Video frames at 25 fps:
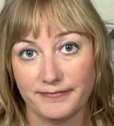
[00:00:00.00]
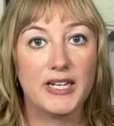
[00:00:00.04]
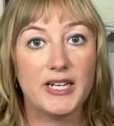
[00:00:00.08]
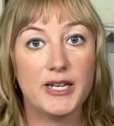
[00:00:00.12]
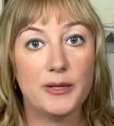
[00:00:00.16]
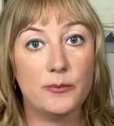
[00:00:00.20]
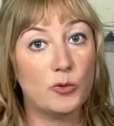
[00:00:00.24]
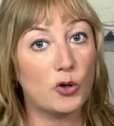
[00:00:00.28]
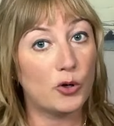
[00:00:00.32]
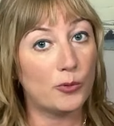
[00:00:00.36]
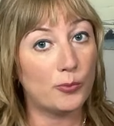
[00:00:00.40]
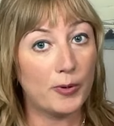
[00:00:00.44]

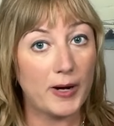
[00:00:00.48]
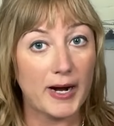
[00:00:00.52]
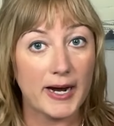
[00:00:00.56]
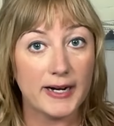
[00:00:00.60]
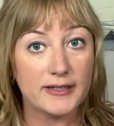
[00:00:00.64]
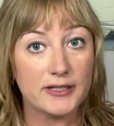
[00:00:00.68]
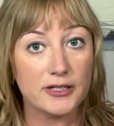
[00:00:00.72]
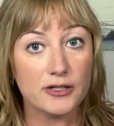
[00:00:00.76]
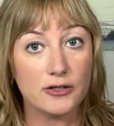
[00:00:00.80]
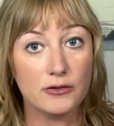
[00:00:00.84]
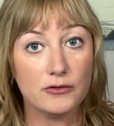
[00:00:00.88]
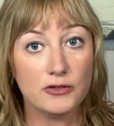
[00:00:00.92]
In more
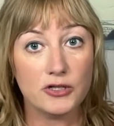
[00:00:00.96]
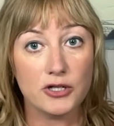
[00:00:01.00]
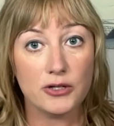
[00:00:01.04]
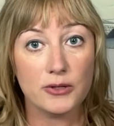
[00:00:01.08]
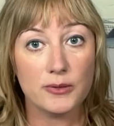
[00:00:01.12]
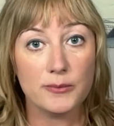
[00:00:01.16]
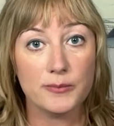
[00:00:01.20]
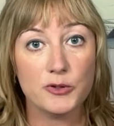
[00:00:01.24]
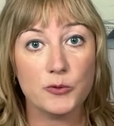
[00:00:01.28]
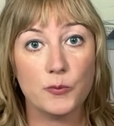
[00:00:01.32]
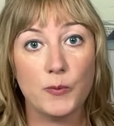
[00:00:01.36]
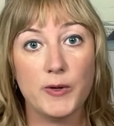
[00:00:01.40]
practical
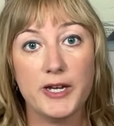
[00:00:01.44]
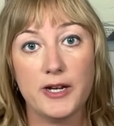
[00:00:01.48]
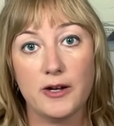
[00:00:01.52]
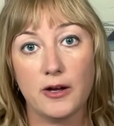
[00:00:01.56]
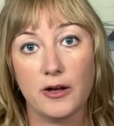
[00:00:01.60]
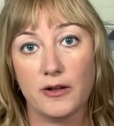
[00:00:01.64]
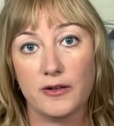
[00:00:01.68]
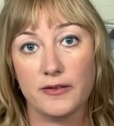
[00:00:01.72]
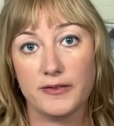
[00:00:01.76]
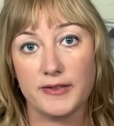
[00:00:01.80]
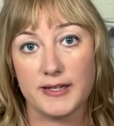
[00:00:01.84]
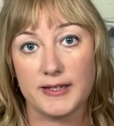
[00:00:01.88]
terms, we
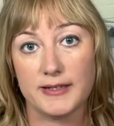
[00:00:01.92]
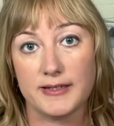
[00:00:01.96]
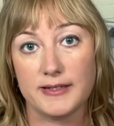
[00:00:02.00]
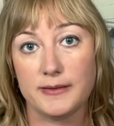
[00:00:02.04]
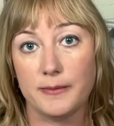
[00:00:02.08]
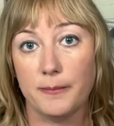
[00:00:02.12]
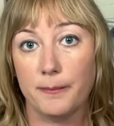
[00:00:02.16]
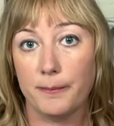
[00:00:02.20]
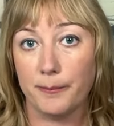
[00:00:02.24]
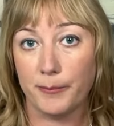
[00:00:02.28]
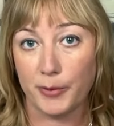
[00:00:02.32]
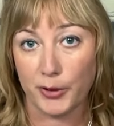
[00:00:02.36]
call
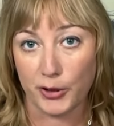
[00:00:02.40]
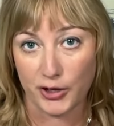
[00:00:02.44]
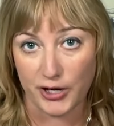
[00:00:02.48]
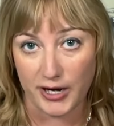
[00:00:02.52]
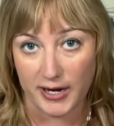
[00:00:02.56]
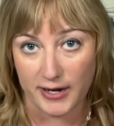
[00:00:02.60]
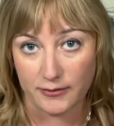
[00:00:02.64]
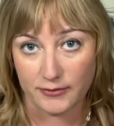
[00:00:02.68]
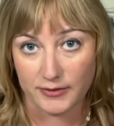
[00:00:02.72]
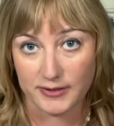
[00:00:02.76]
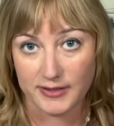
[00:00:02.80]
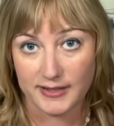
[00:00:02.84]
this
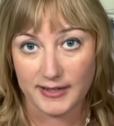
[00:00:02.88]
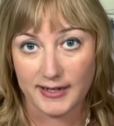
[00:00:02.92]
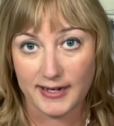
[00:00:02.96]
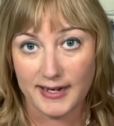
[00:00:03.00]
burnout,